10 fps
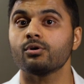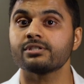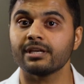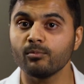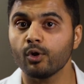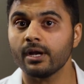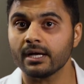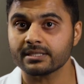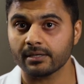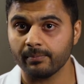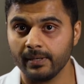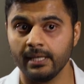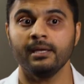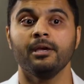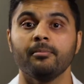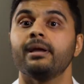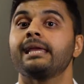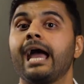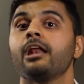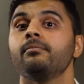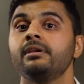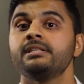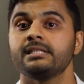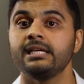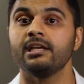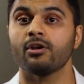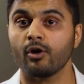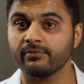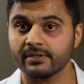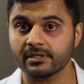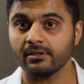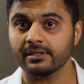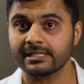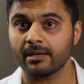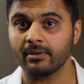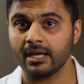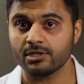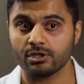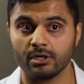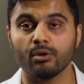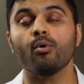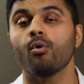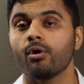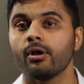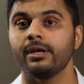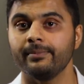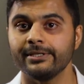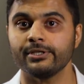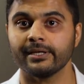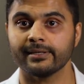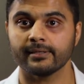or sigmoidoscopy, but can be seen on physical examination or on imaging.